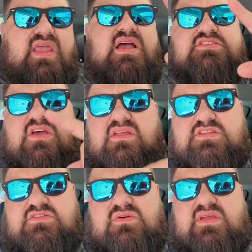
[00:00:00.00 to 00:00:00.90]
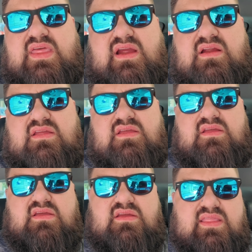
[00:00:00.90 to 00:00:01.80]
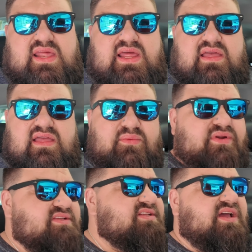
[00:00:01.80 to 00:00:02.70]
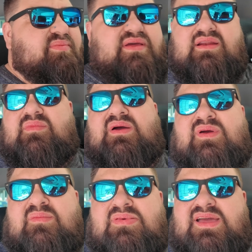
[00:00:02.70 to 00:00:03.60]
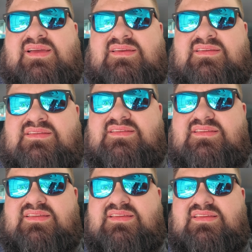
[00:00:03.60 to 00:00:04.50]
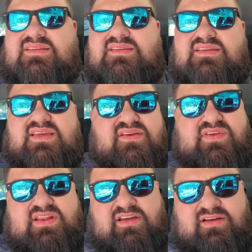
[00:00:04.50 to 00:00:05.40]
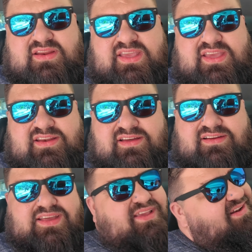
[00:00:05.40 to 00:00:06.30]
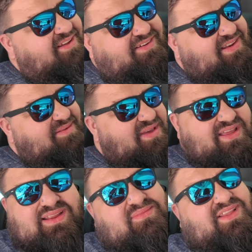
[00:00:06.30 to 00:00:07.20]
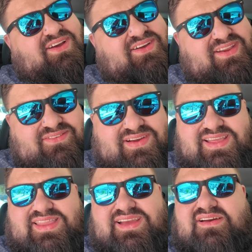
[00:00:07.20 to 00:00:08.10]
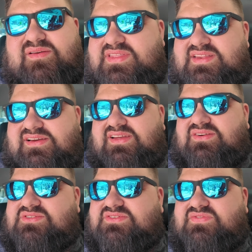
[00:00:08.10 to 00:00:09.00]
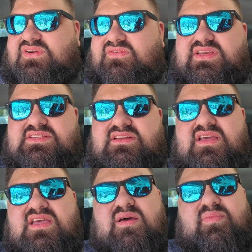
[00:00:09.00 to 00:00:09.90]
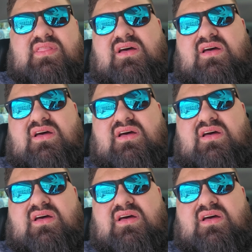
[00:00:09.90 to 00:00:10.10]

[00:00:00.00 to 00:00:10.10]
I saw a store there that I want to stop at on my way back. If you're naughty, you're naughty. You know what I mean? I'm naughty, right? They call me the Naughty Cruiser for a reason. But